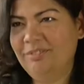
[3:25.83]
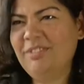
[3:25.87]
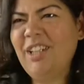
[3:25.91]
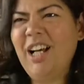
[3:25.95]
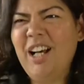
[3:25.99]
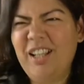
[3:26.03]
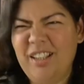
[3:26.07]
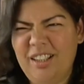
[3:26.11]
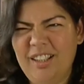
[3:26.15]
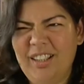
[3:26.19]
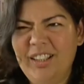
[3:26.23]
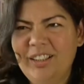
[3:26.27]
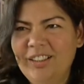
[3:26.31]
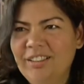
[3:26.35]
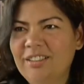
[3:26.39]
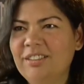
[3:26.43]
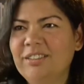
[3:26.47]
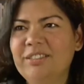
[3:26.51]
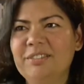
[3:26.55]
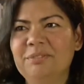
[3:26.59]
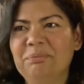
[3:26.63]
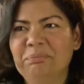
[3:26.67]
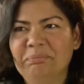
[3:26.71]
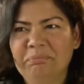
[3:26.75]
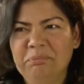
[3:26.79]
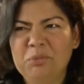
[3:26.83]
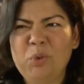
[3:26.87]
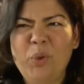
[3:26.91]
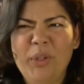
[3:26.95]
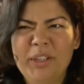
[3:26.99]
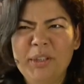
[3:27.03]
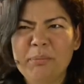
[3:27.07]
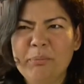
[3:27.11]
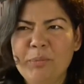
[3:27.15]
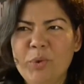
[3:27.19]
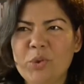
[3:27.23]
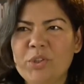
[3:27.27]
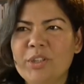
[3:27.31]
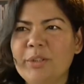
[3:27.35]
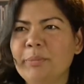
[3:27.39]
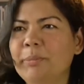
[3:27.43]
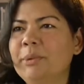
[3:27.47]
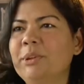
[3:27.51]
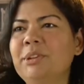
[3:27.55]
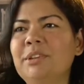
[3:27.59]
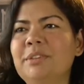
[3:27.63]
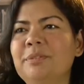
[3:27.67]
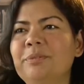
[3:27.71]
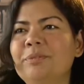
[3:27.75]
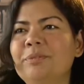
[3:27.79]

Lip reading: I think, quite impossible.